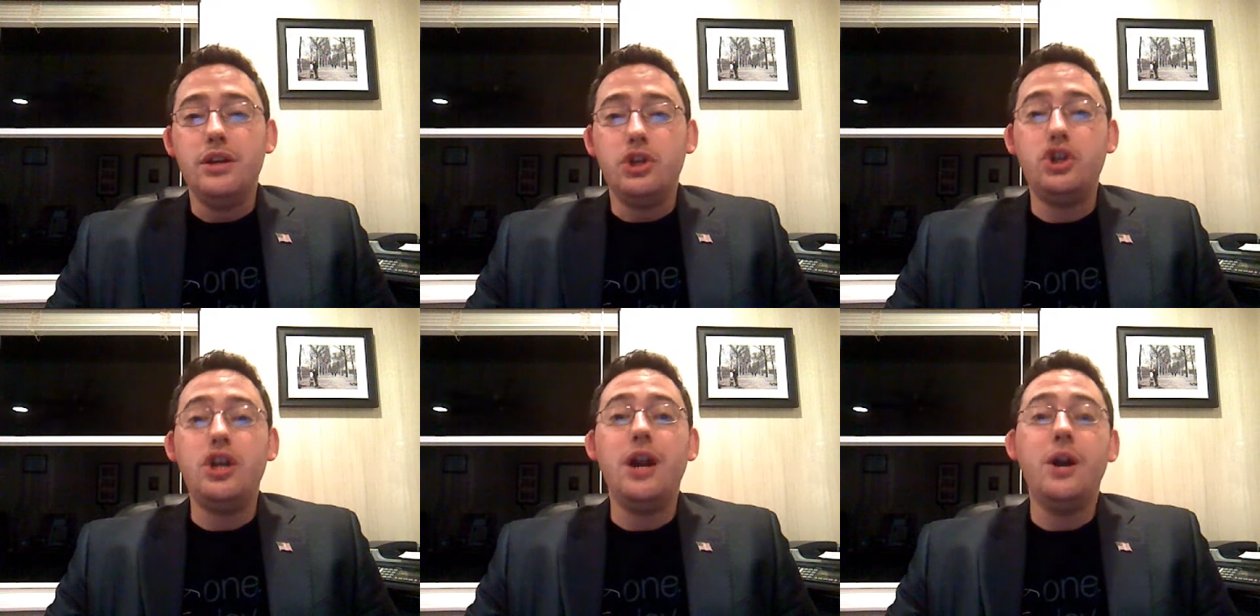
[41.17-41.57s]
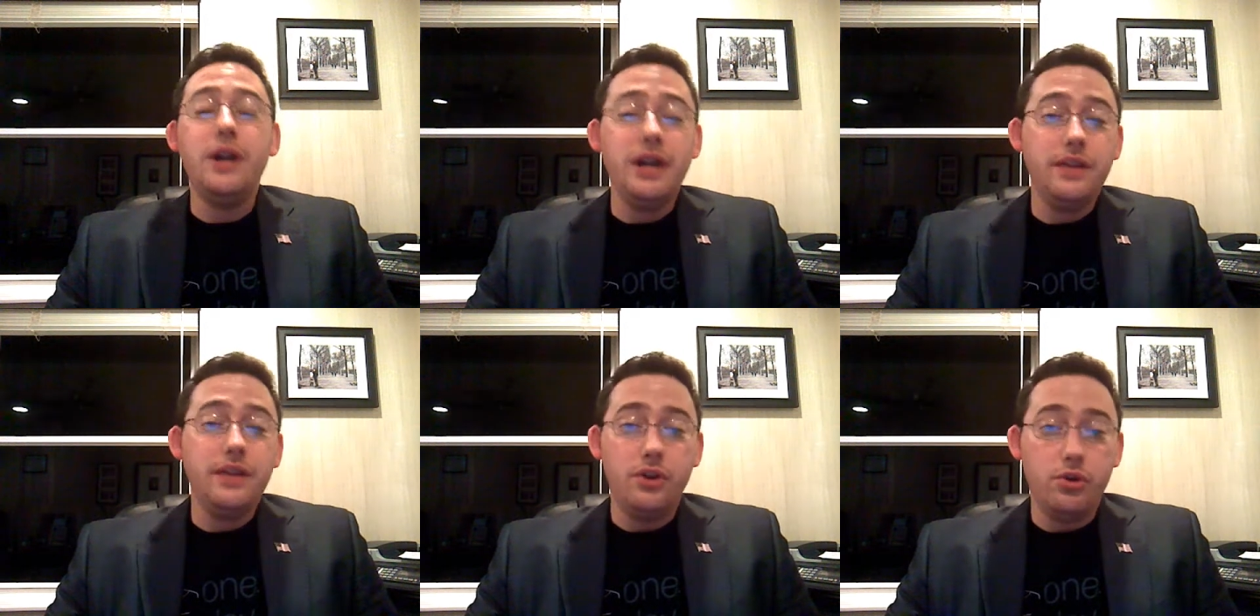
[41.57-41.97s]

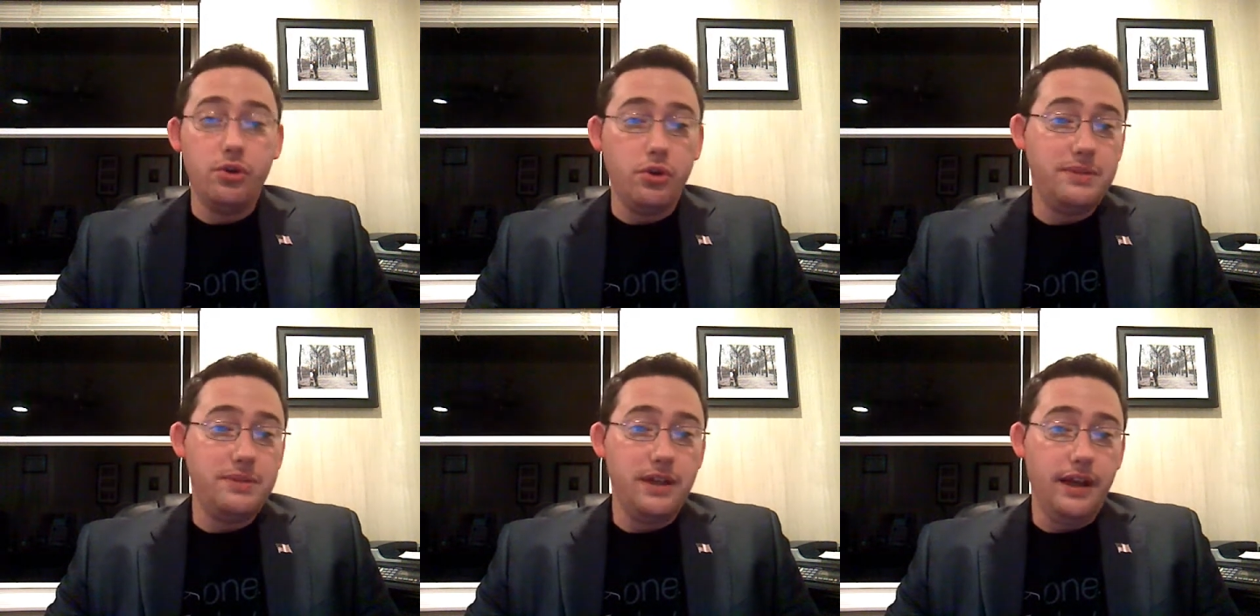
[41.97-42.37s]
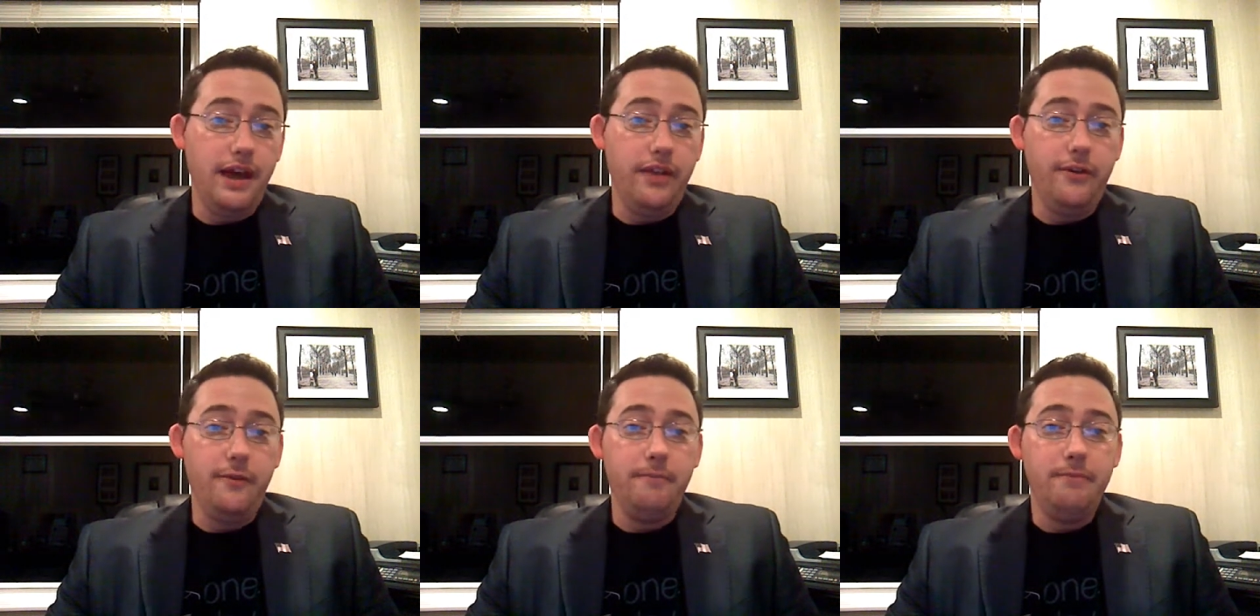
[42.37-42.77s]
sharing in the group
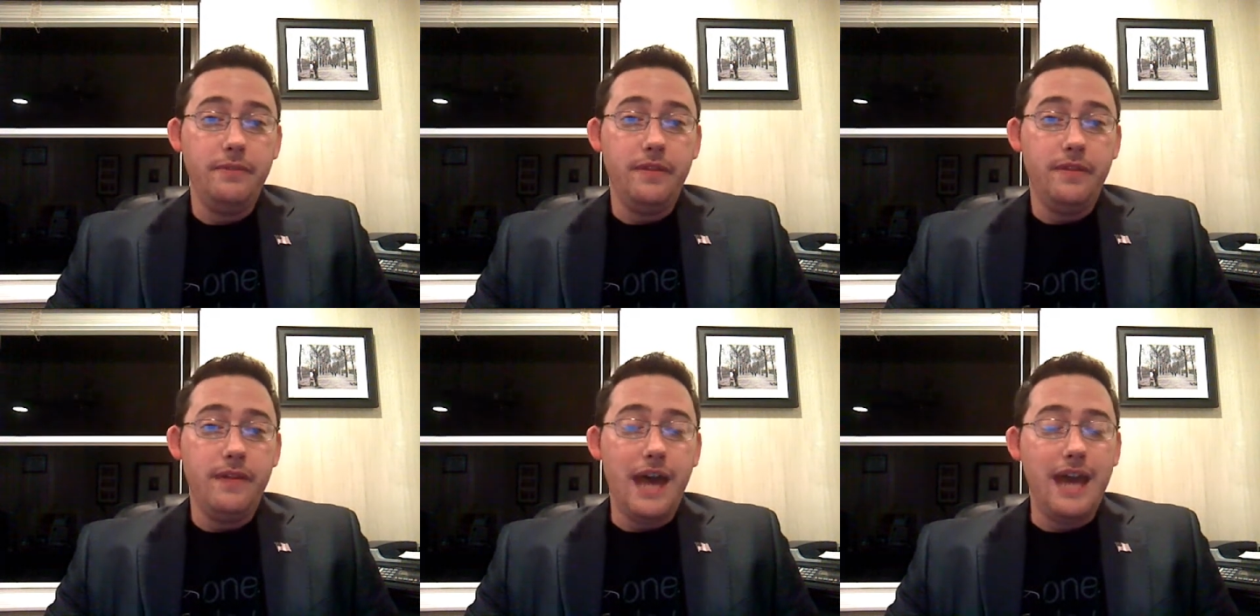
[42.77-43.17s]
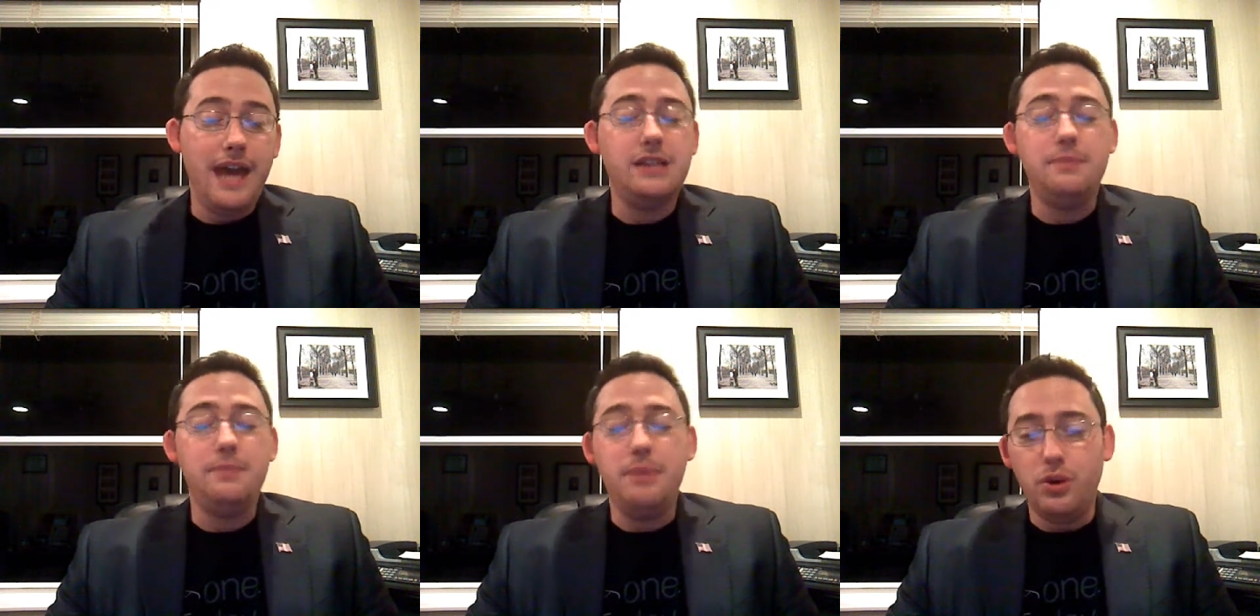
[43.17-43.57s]
together, and
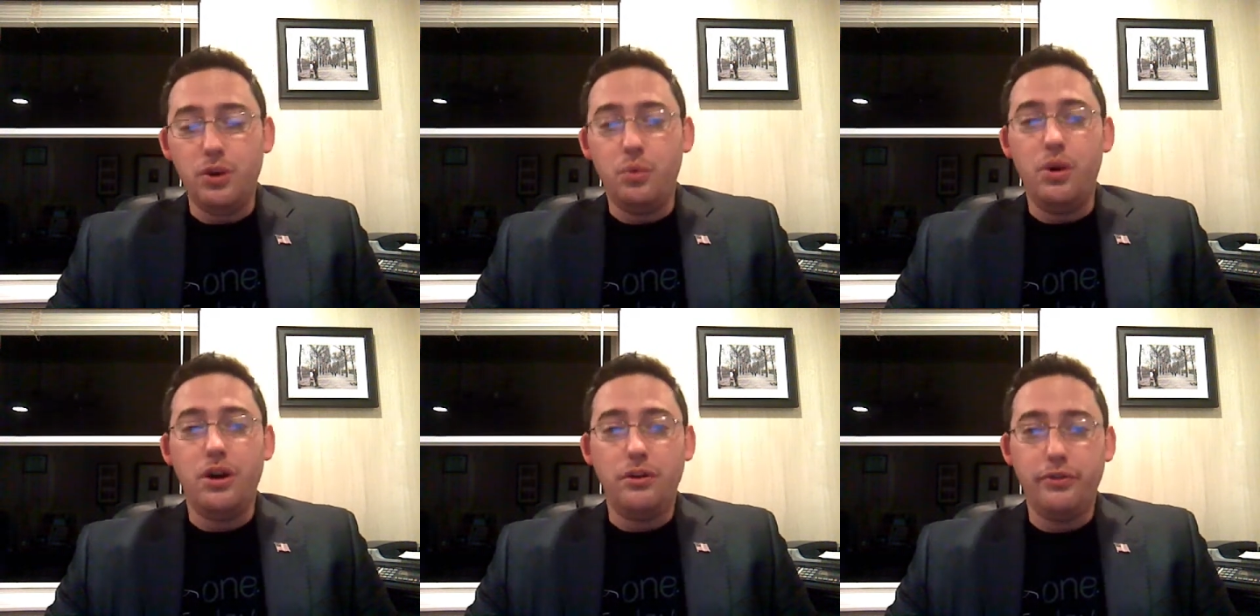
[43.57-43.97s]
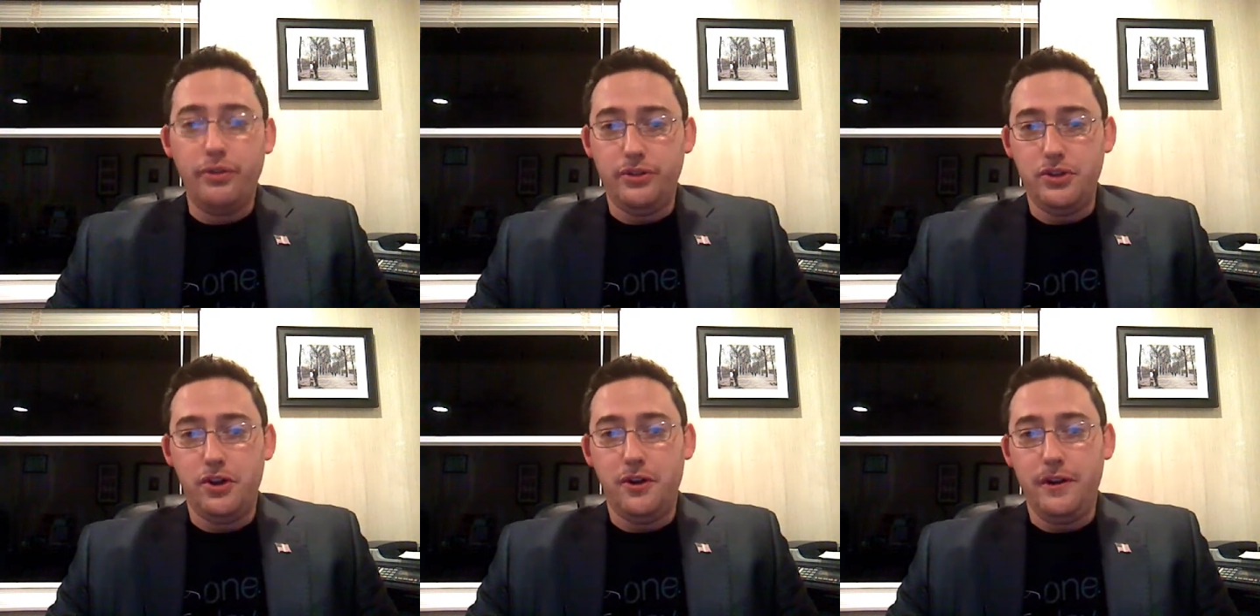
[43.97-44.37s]
it's been a wonderful
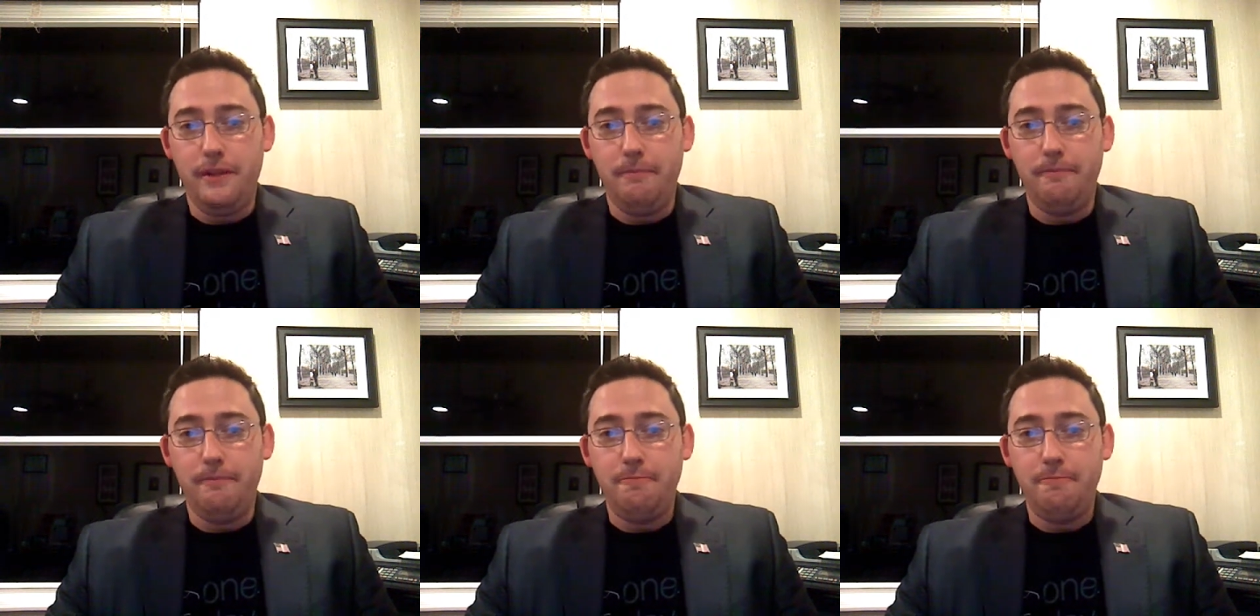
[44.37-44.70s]
journey.